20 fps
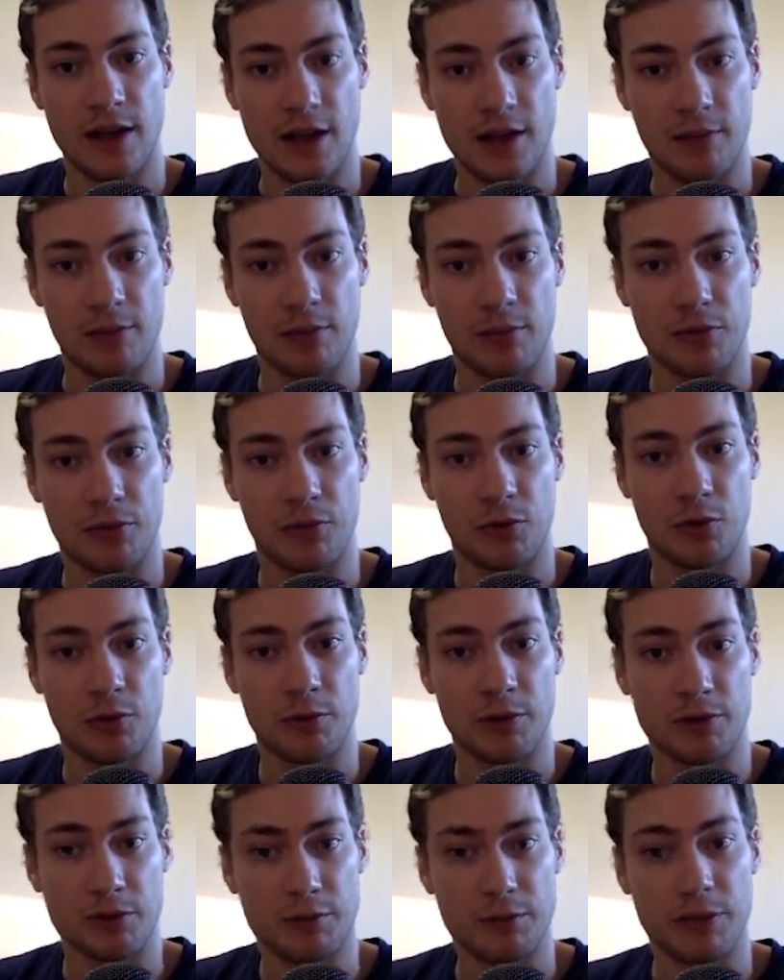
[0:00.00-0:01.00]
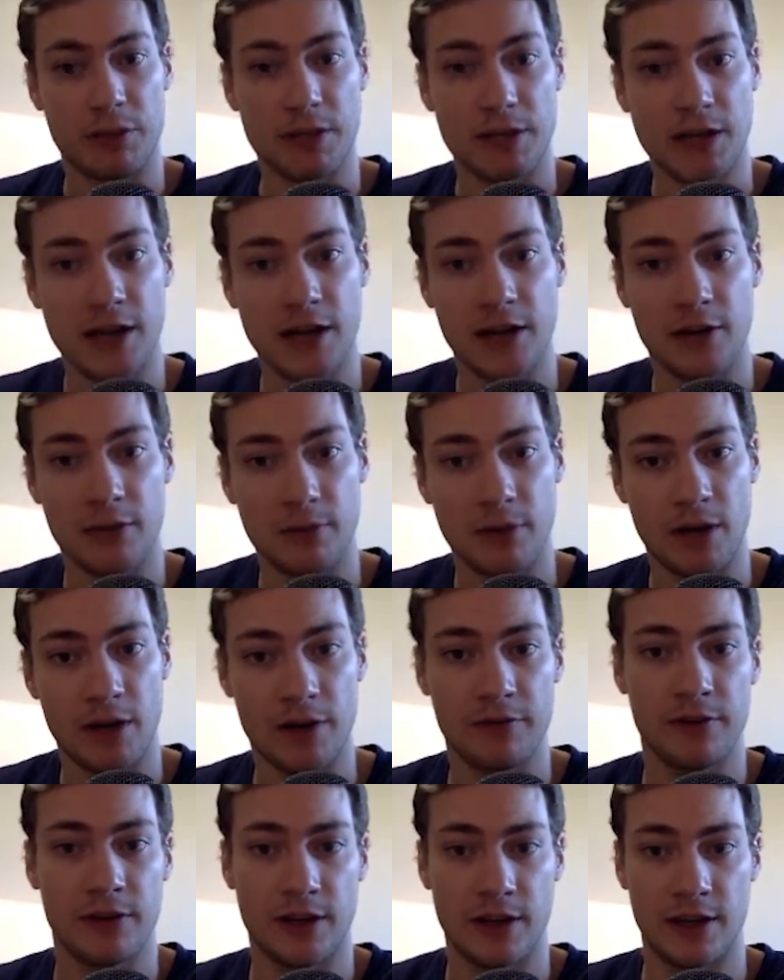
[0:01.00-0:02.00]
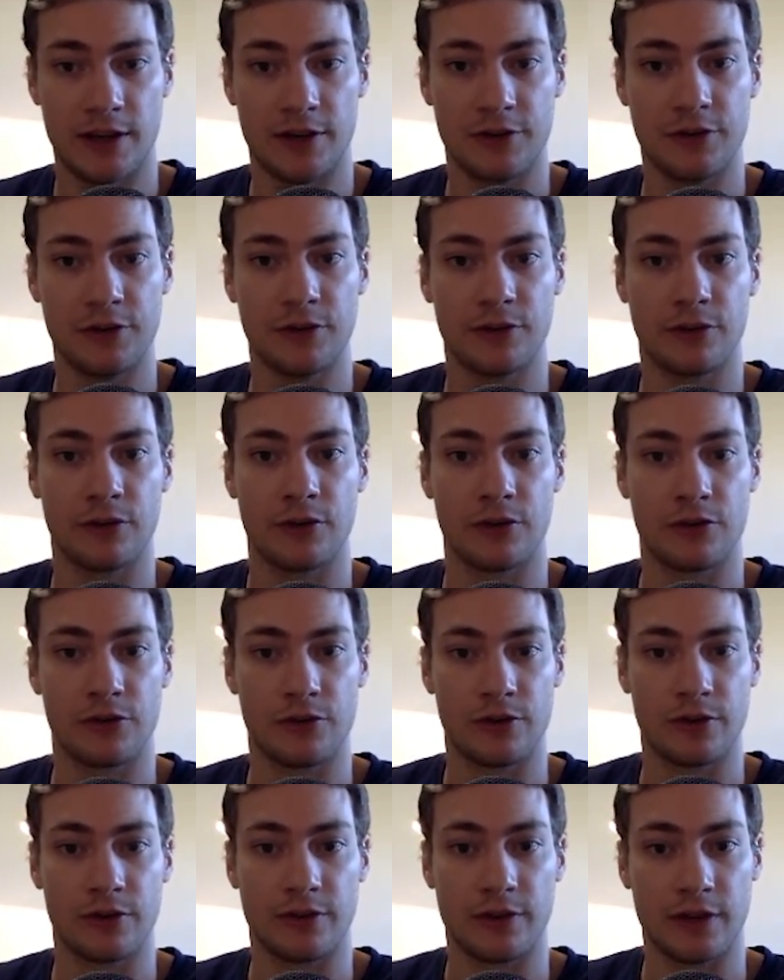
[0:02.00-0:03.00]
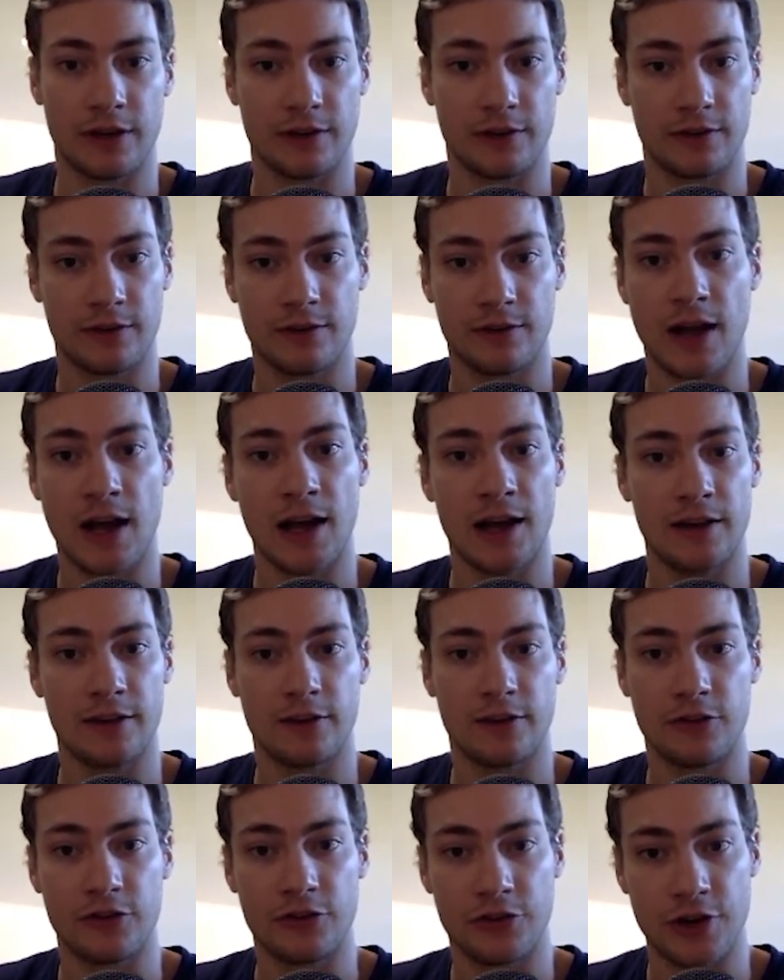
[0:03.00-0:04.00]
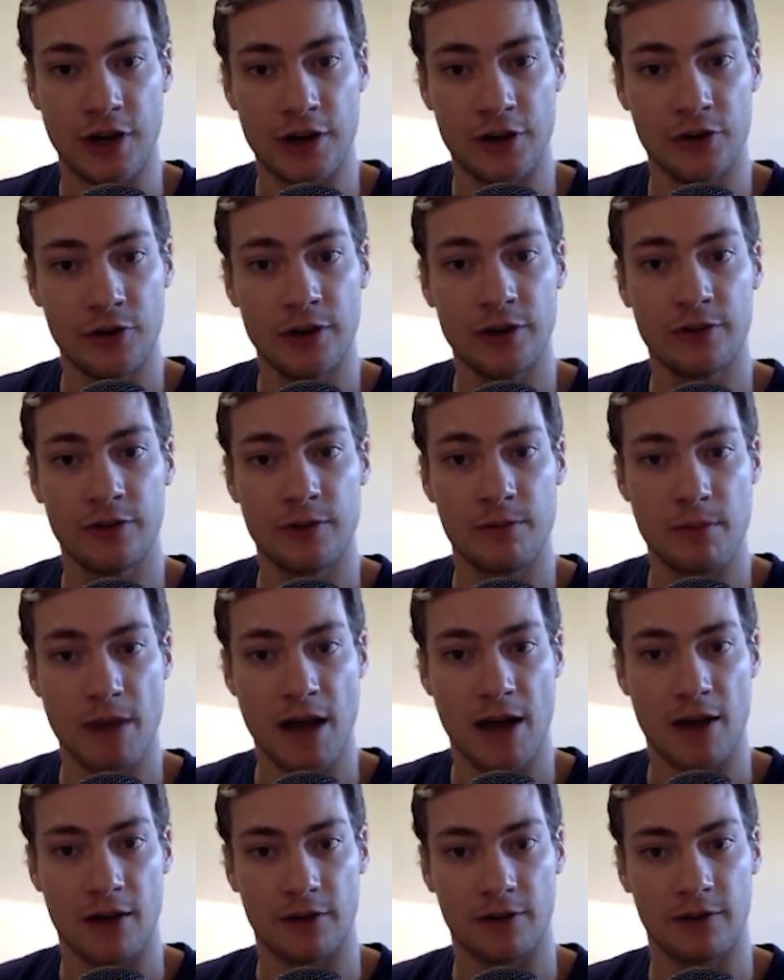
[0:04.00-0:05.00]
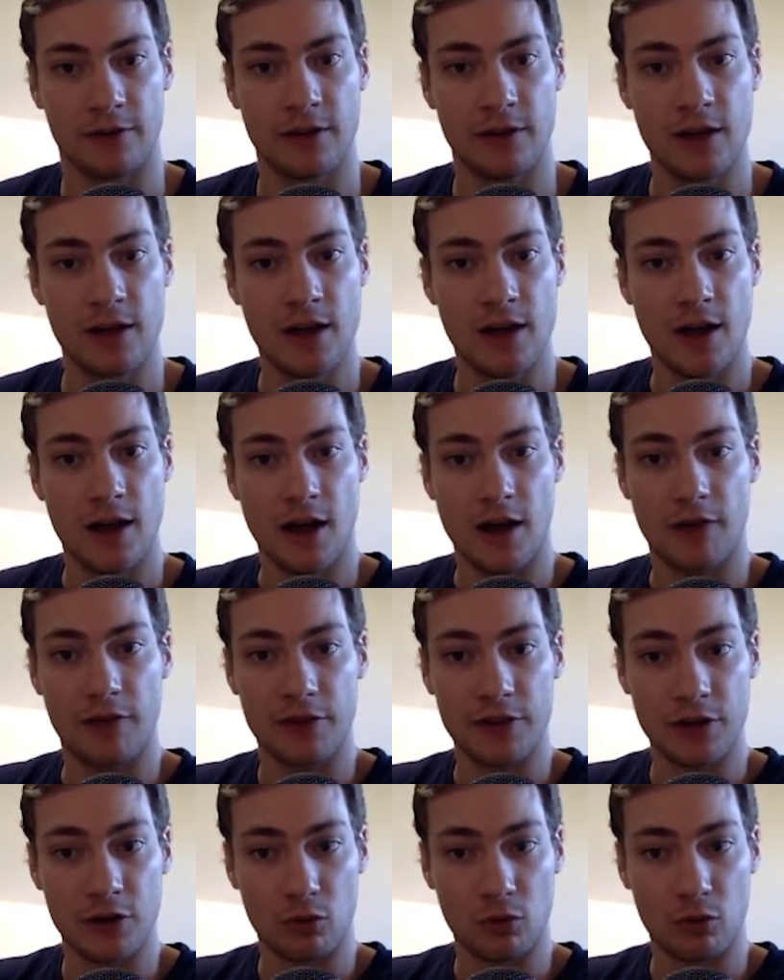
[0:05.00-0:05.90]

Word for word: and performing penile modification surgeries that excise generous amounts of the